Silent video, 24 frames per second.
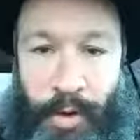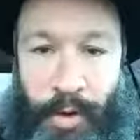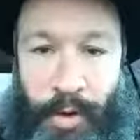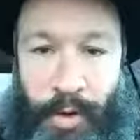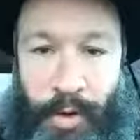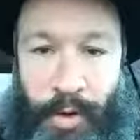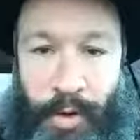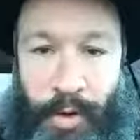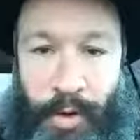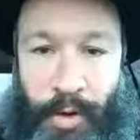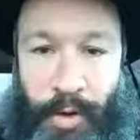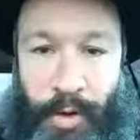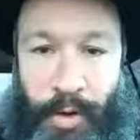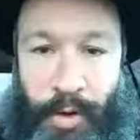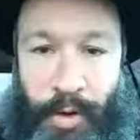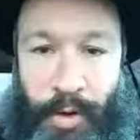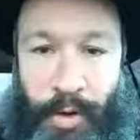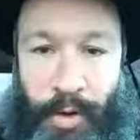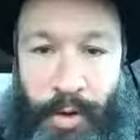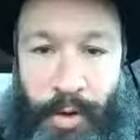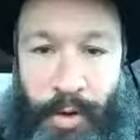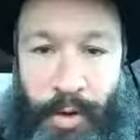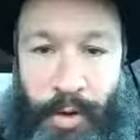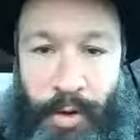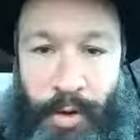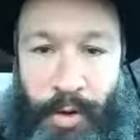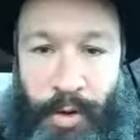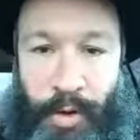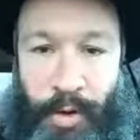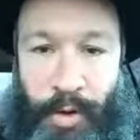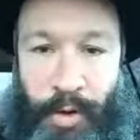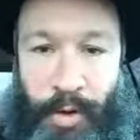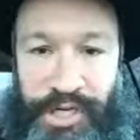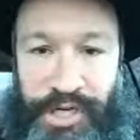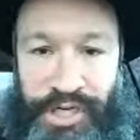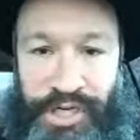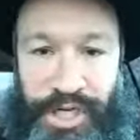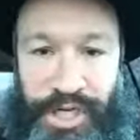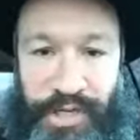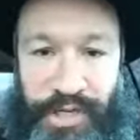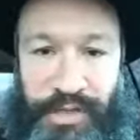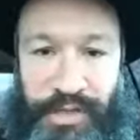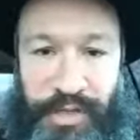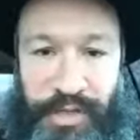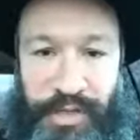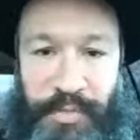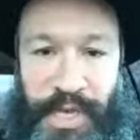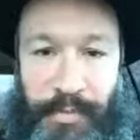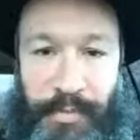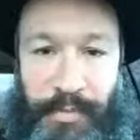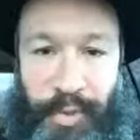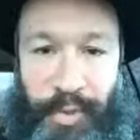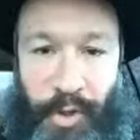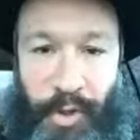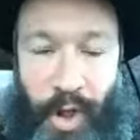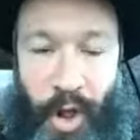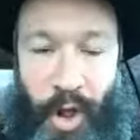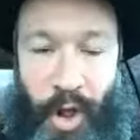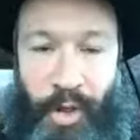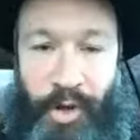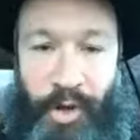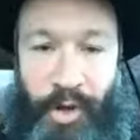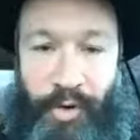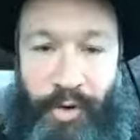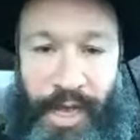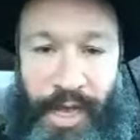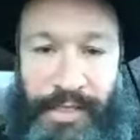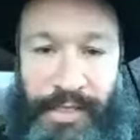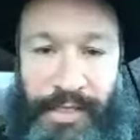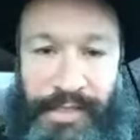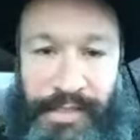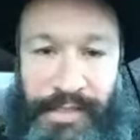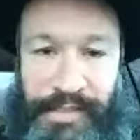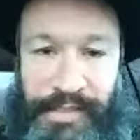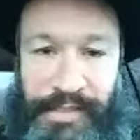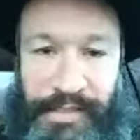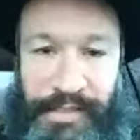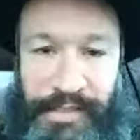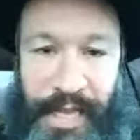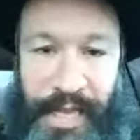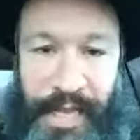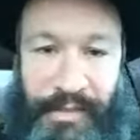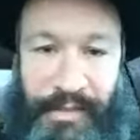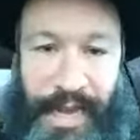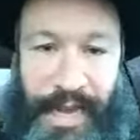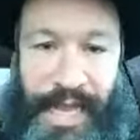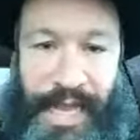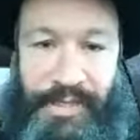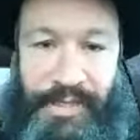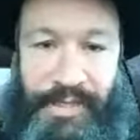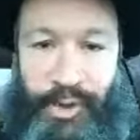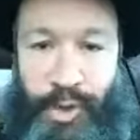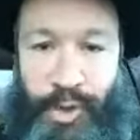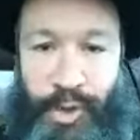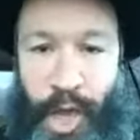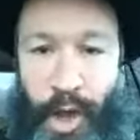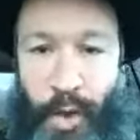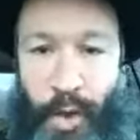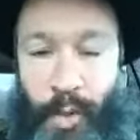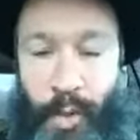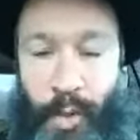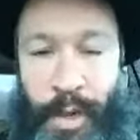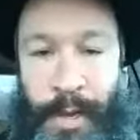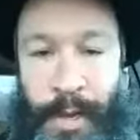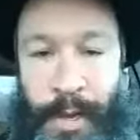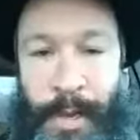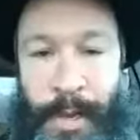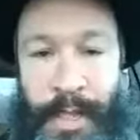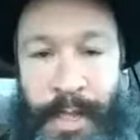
and love of Jewish tradition to people all across the state. And as you know,